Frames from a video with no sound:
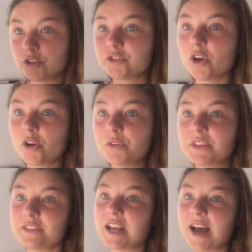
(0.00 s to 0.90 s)
So
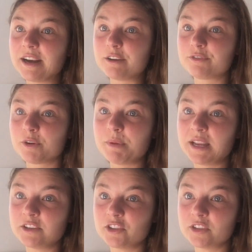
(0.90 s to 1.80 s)
the data from
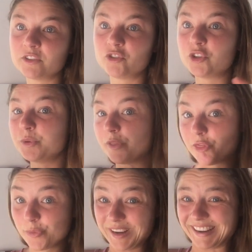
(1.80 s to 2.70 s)
ages two and
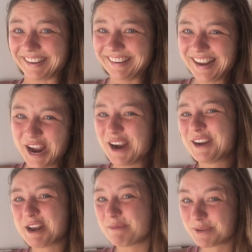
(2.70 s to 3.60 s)
three are
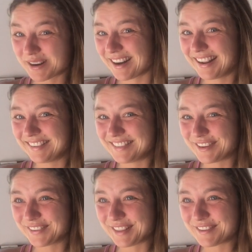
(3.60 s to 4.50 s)
going to be organized
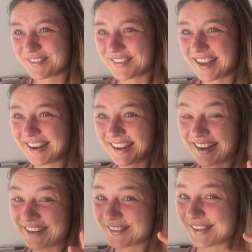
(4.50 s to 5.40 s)
differently from data at
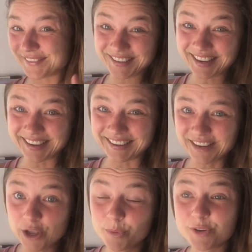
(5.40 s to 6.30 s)
age seven, eight,
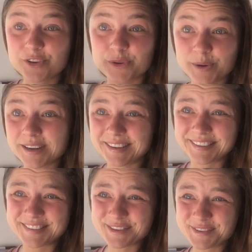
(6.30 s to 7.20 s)
which are
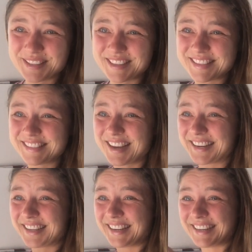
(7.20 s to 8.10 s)
organized differently than
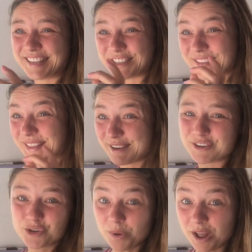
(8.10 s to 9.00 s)
data at ages
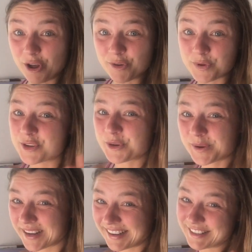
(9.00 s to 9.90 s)
11, 12, which are
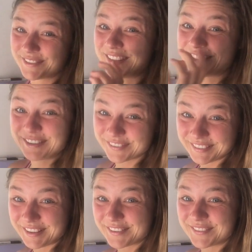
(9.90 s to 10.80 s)
organized very
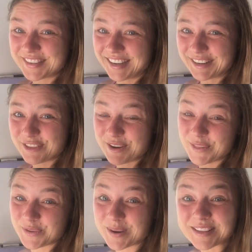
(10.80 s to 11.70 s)
differently from data
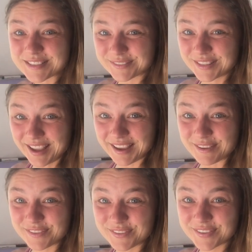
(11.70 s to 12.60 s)
throughout the rest of
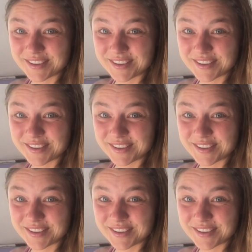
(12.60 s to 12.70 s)
life.